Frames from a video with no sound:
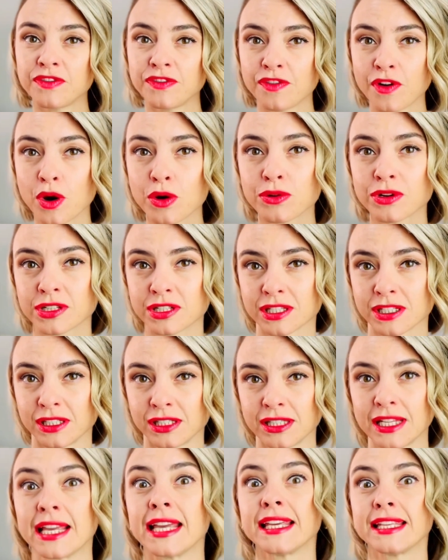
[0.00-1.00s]
focus on
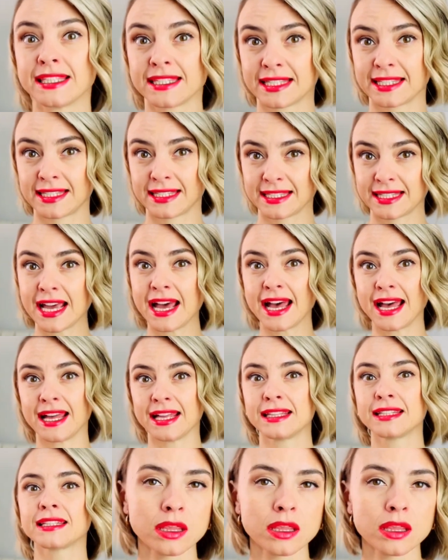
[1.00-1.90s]
instead,